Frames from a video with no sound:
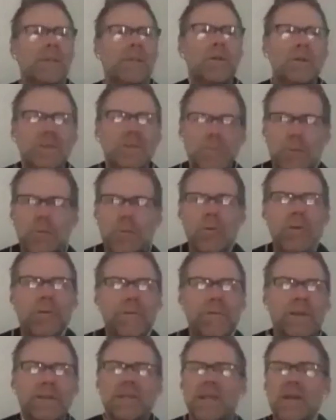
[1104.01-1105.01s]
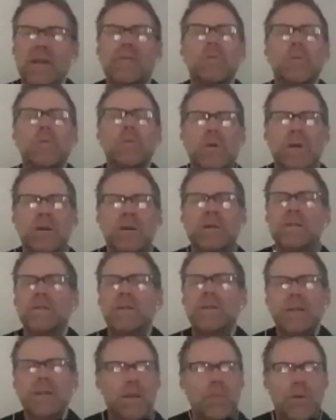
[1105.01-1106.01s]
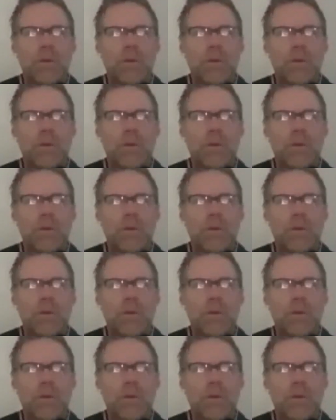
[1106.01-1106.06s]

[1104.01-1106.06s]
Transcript: I mean, there's poor and afflicted everywhere, mm-hmm.